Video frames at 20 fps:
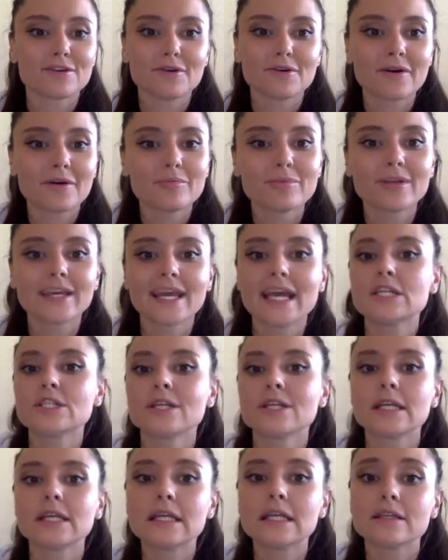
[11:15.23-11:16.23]
your
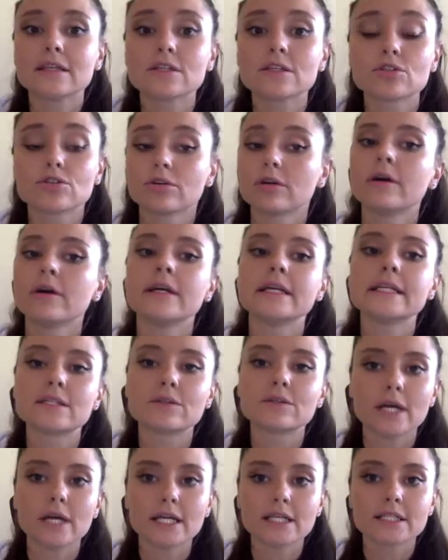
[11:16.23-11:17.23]
application in the store, it's
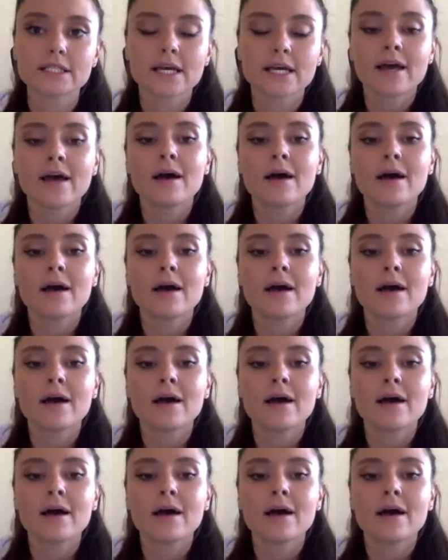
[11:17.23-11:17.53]
great.